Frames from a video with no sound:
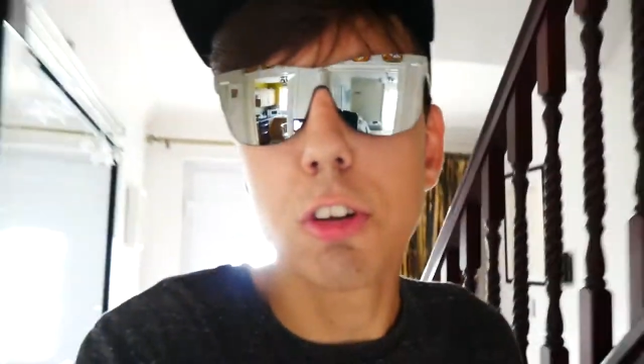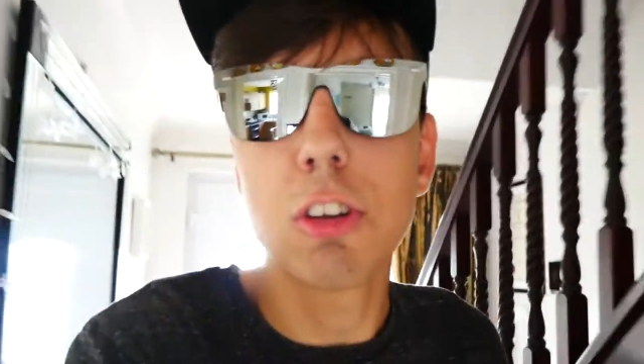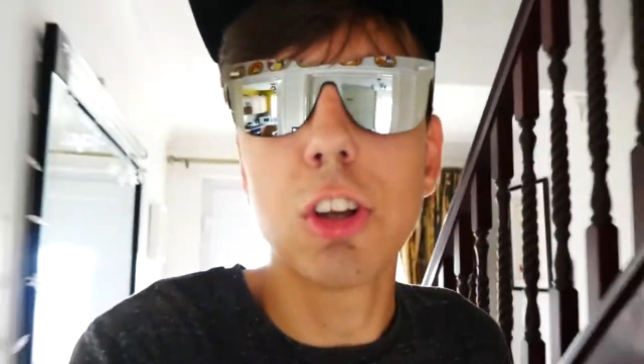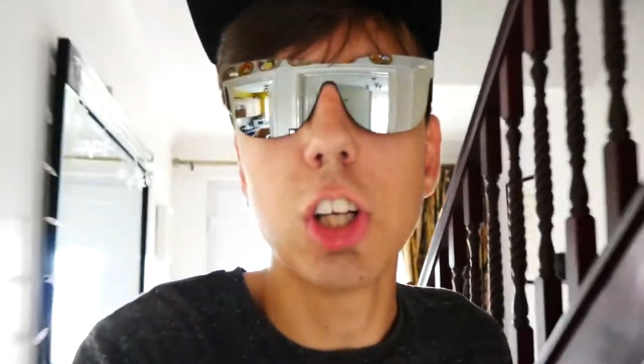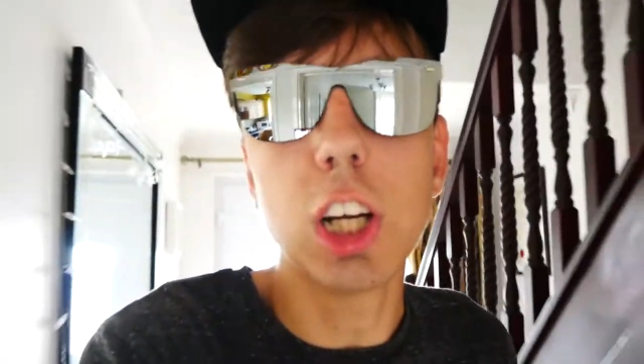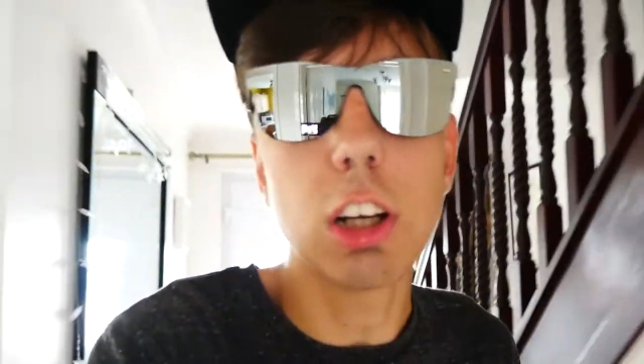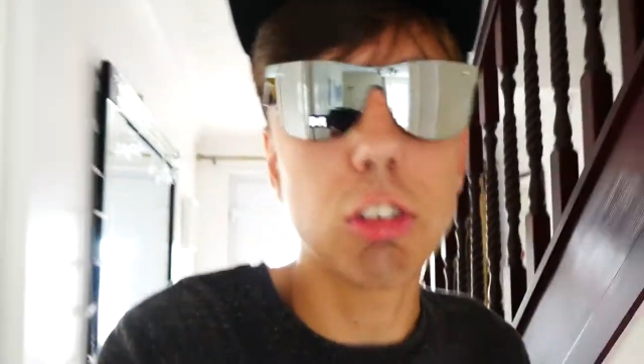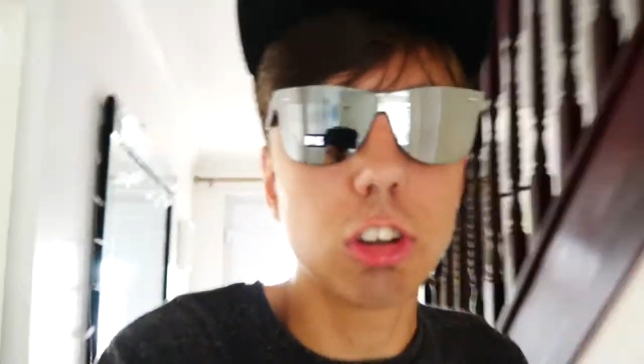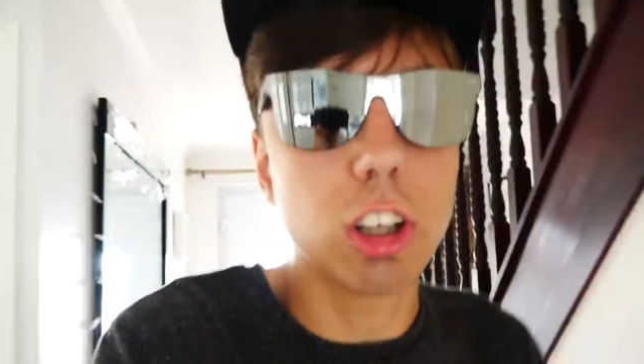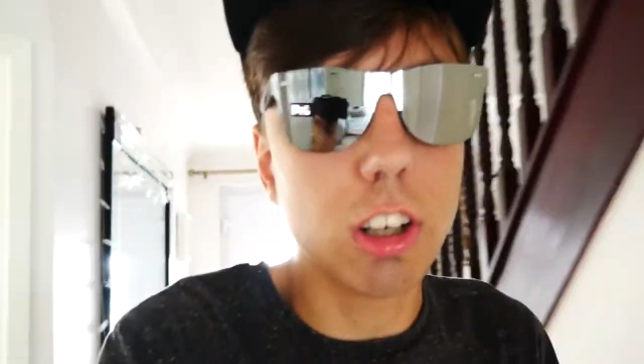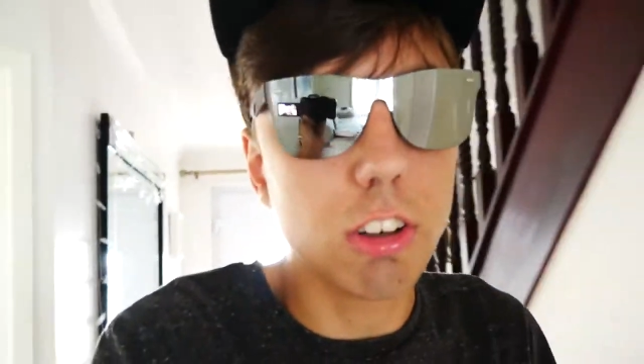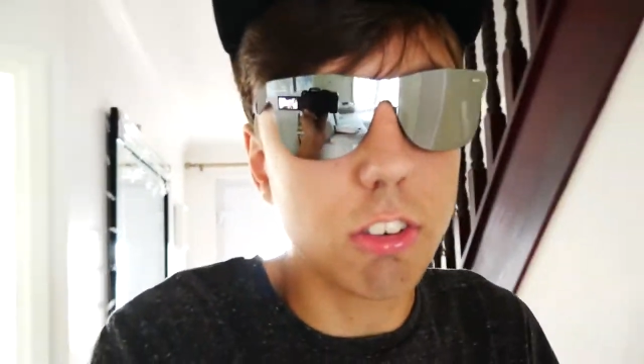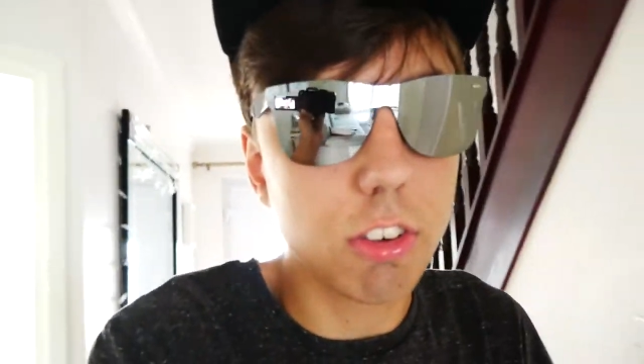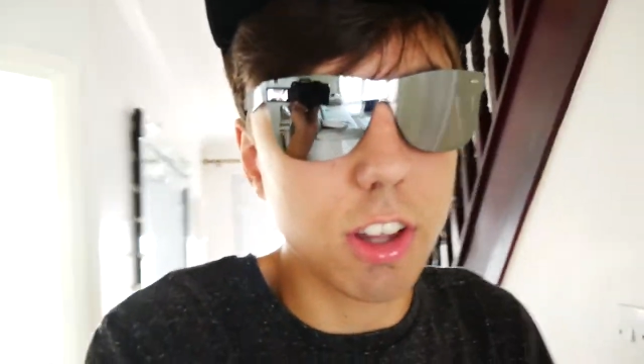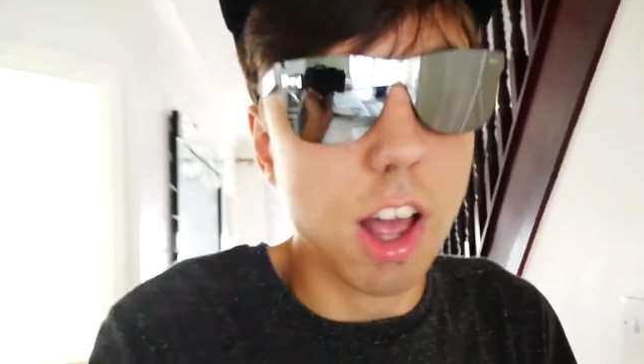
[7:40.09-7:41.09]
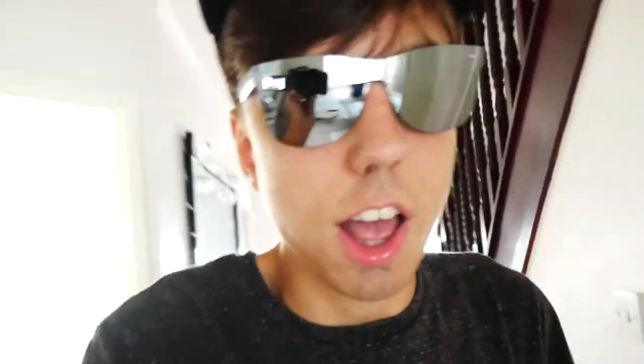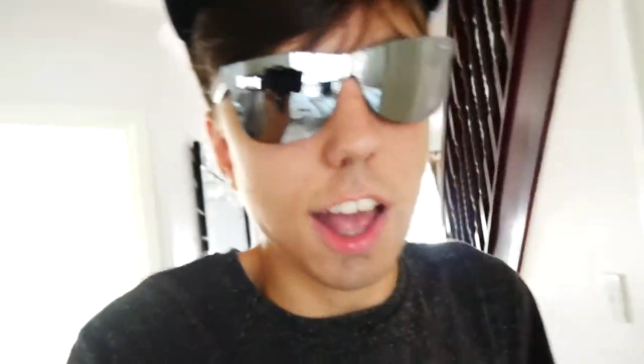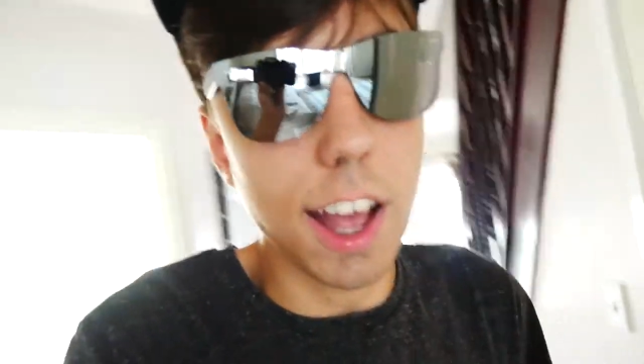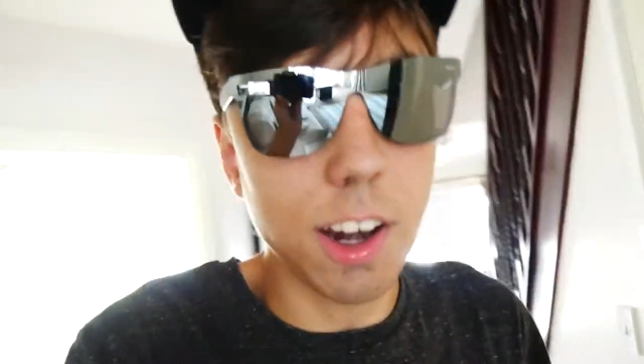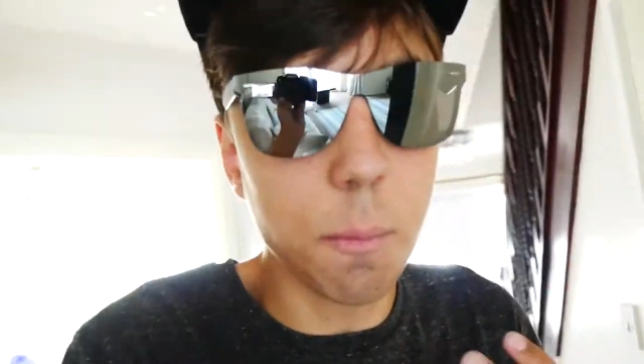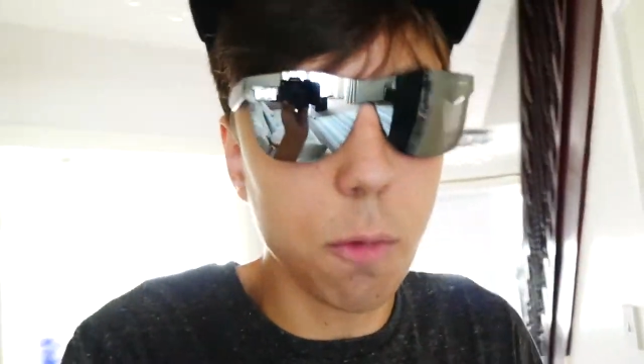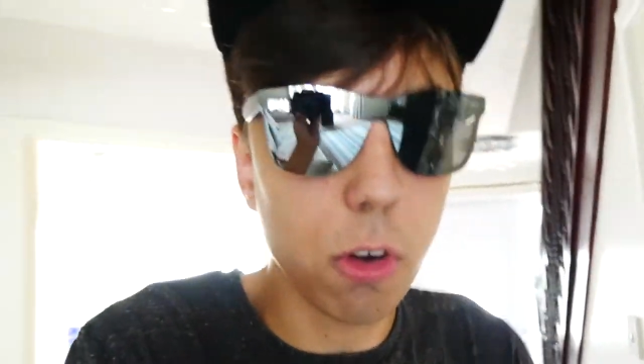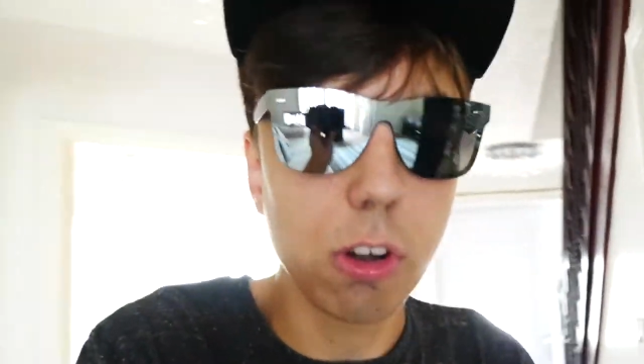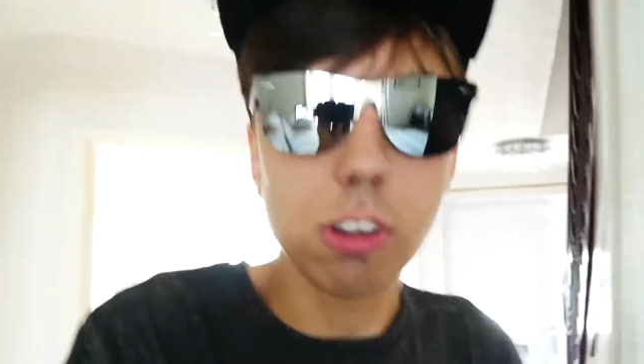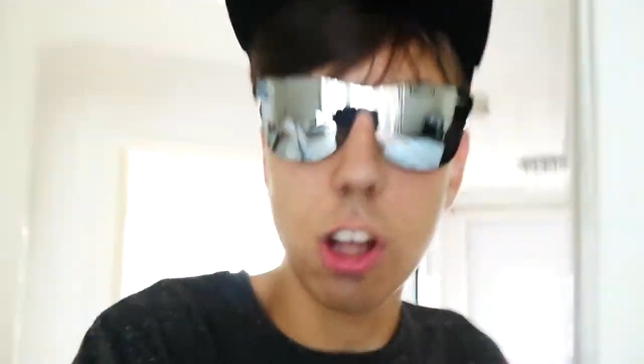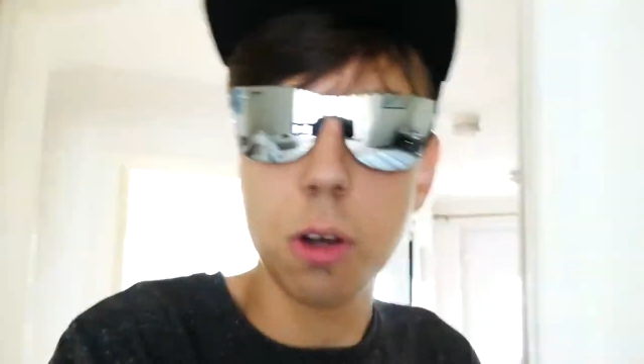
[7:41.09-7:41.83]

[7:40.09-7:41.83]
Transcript: suggestions and I'm all